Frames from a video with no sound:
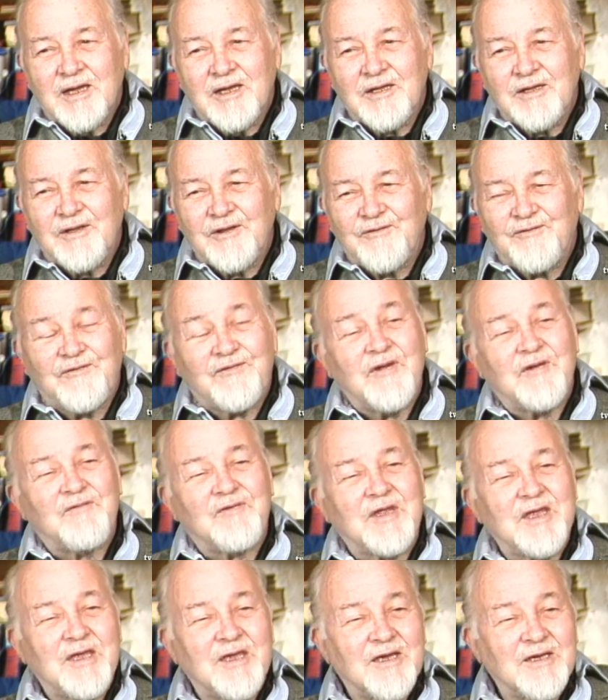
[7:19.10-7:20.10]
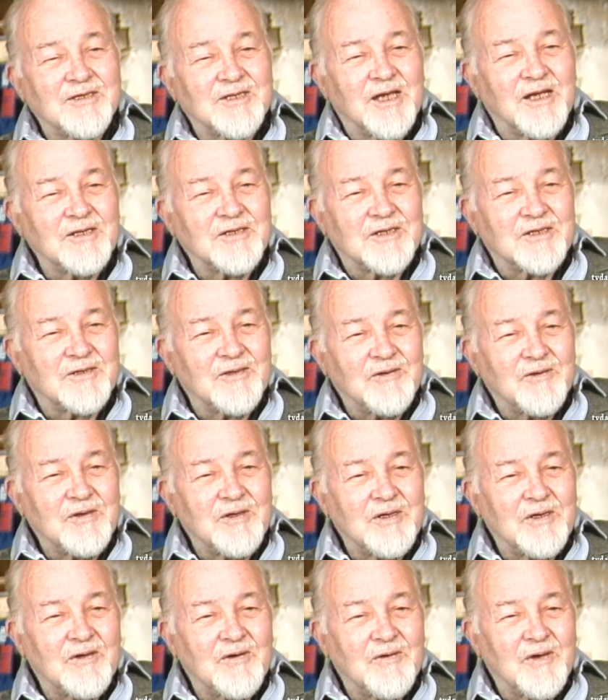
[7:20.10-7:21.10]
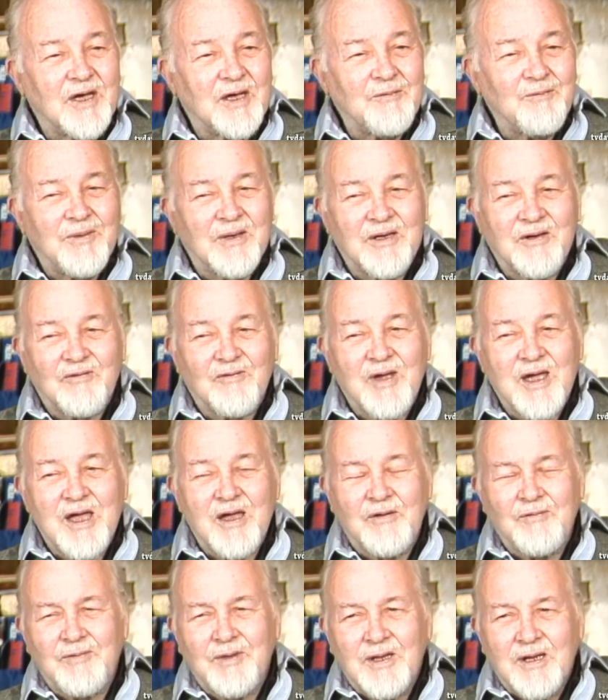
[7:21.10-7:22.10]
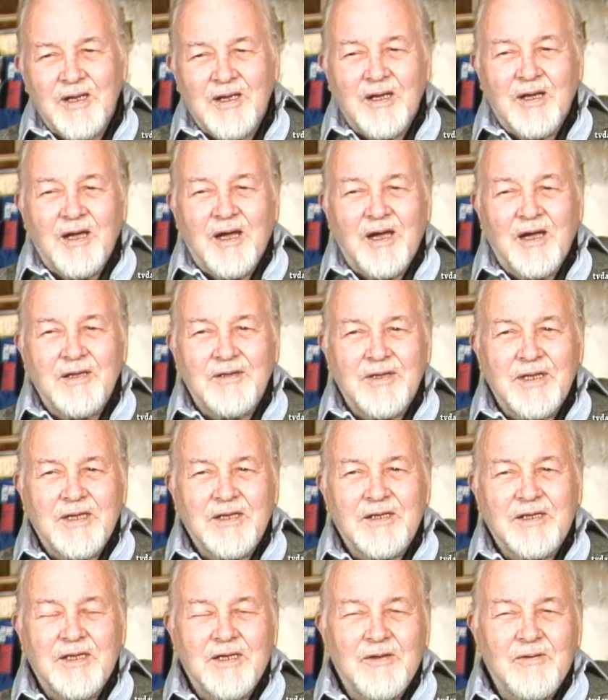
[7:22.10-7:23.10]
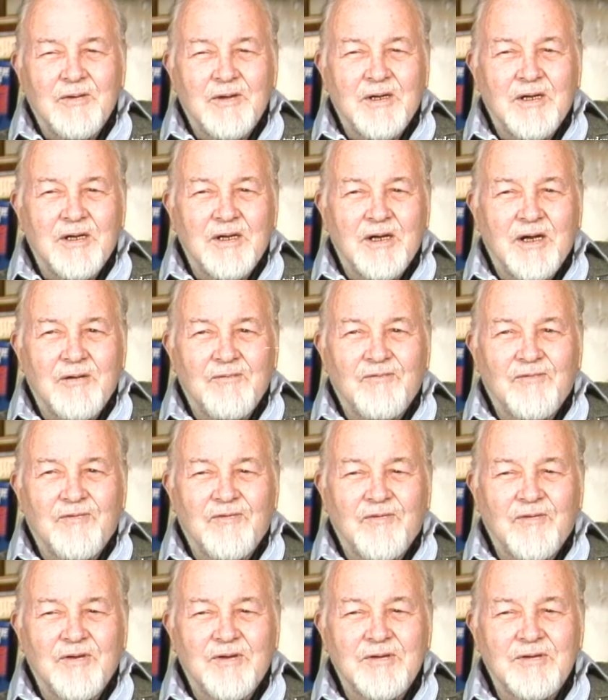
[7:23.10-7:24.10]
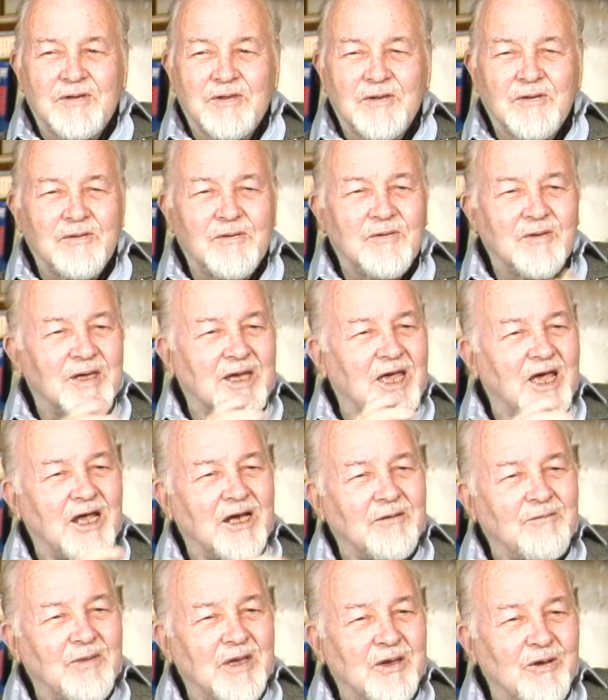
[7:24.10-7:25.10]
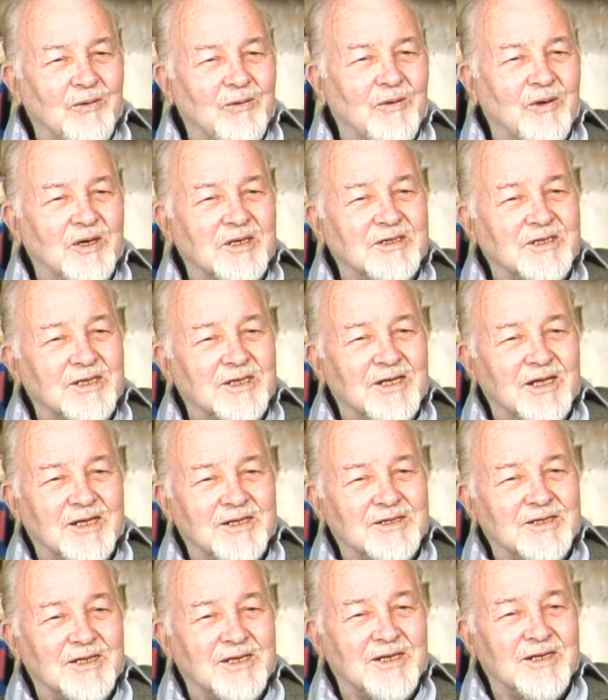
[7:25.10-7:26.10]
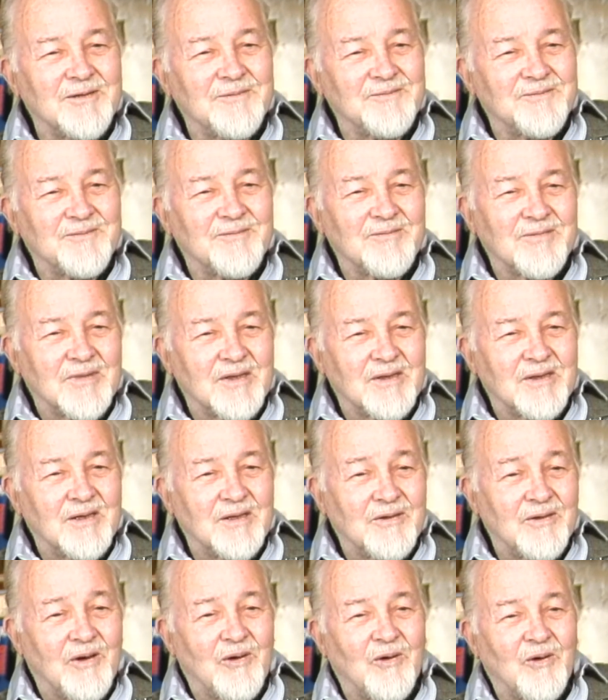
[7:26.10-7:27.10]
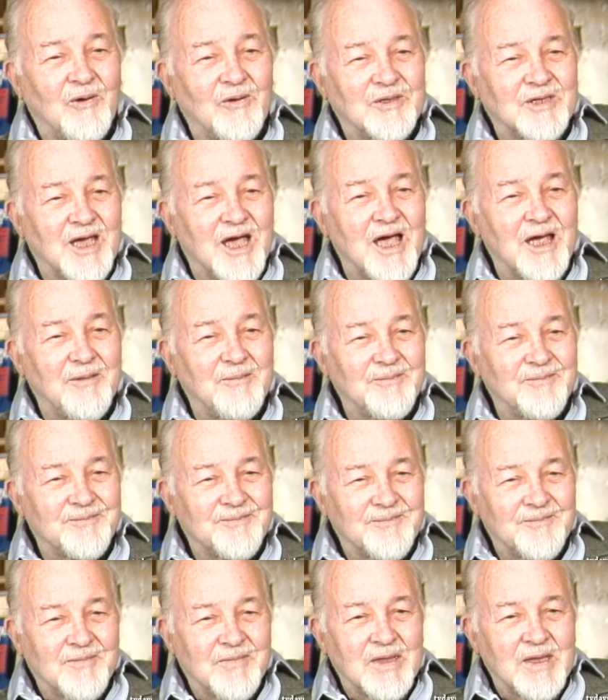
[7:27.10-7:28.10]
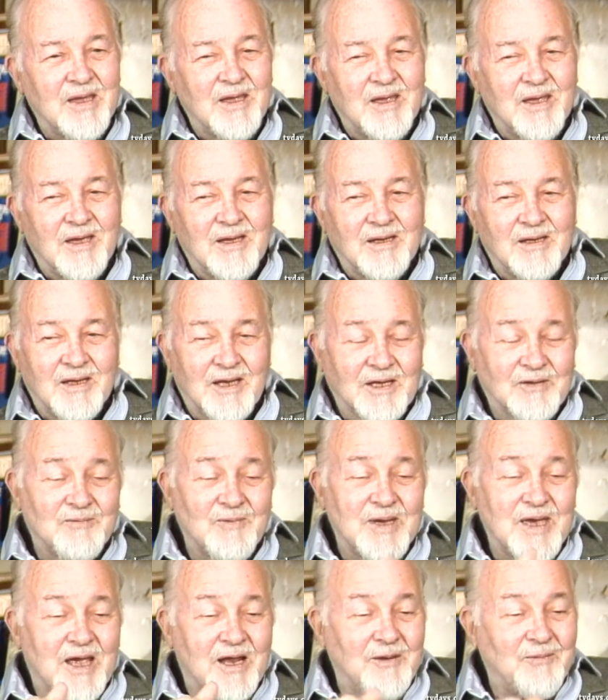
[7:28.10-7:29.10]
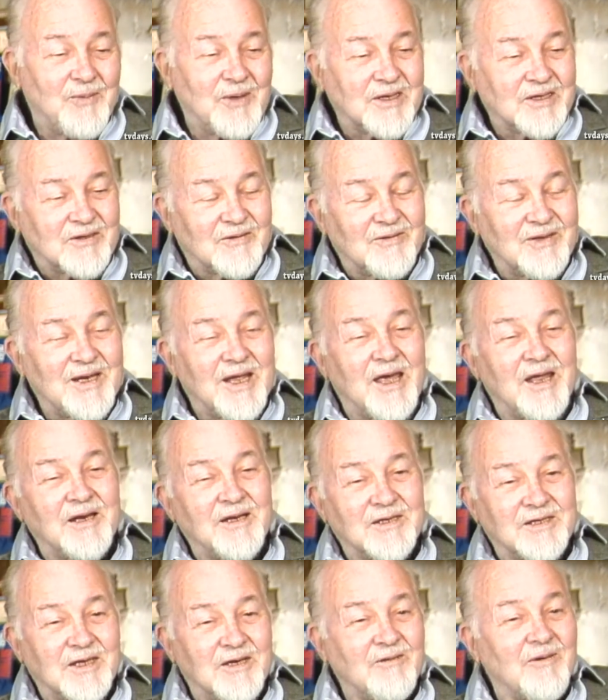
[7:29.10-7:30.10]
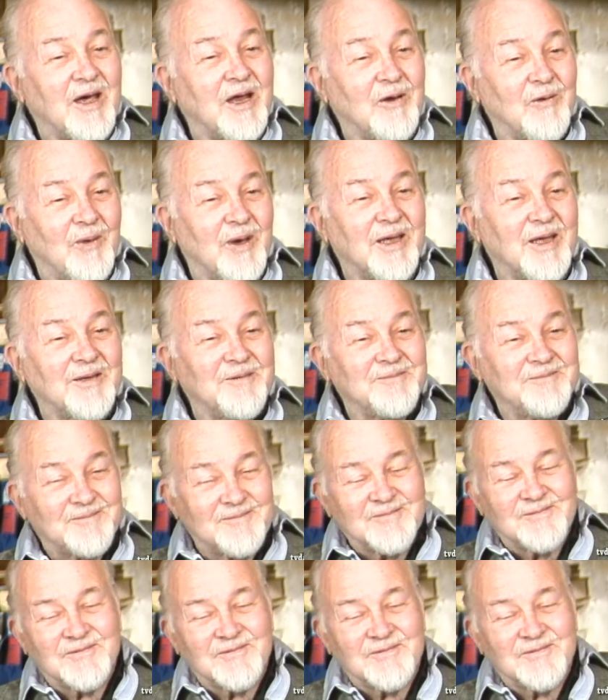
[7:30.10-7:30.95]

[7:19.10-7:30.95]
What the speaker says: In the 50 years that studio had been around, I think they were up for 2 Academy Awards, and that's it, in the whole time. We had a picture in Annecy right away.